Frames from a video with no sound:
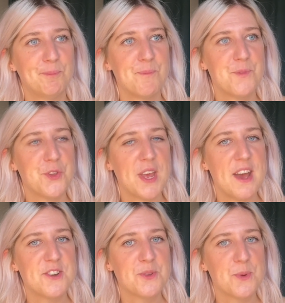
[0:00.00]
So
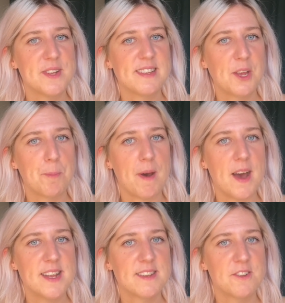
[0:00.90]
yeah, I just want to say
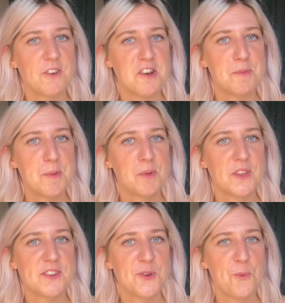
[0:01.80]
goodbye to the 5 people
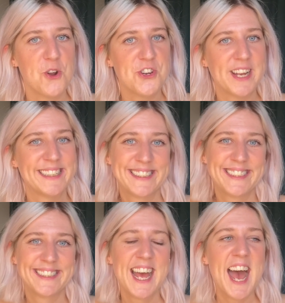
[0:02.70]
that are still watching.
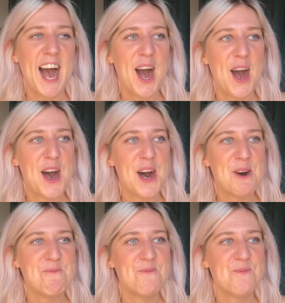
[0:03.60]

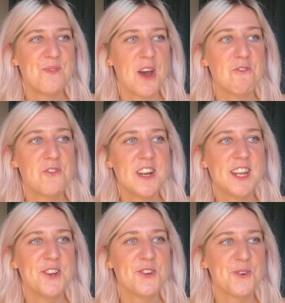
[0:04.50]
I've
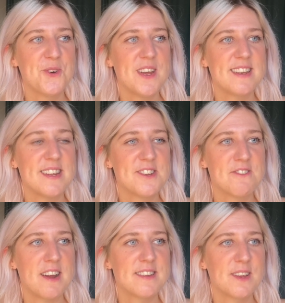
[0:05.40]
really enjoyed
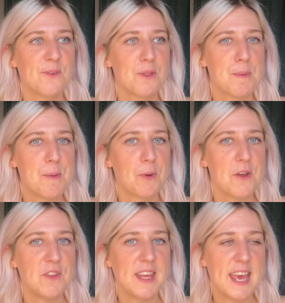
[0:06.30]
interacting with people
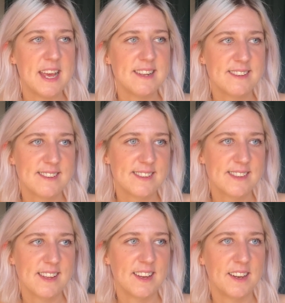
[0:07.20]
over the
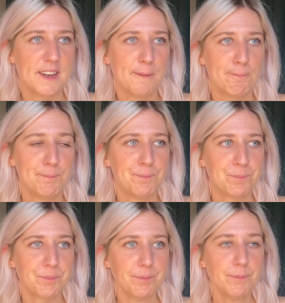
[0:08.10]
years. When
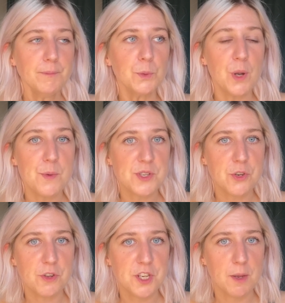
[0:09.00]
I was at
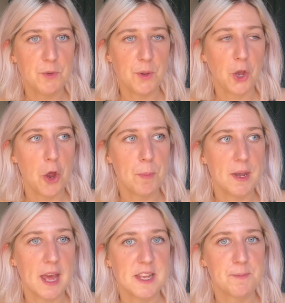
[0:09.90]
Nottingham doing
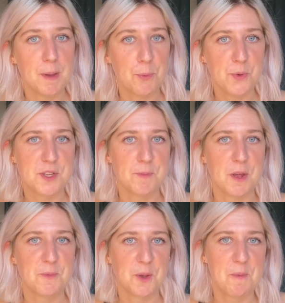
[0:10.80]
open days, people would
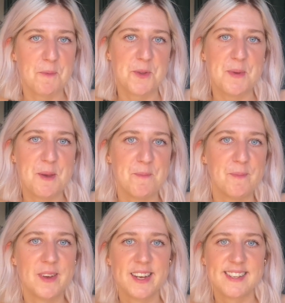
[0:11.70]
sometimes come up to me
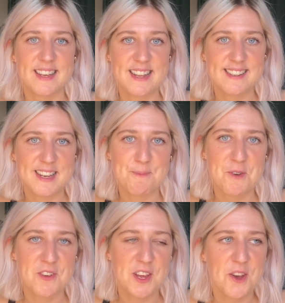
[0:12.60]
and say they'd seen
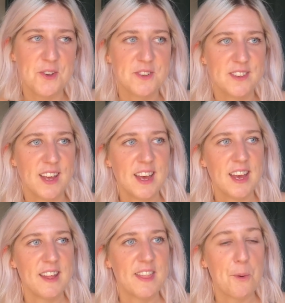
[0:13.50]
my videos.
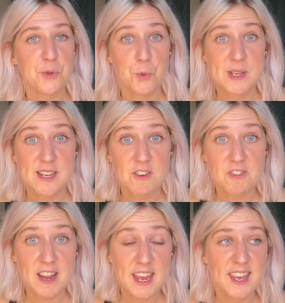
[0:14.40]
That was always
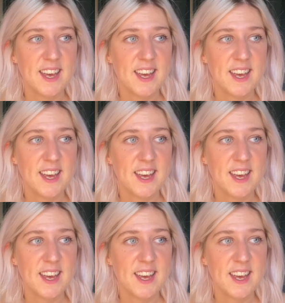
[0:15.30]
lovely.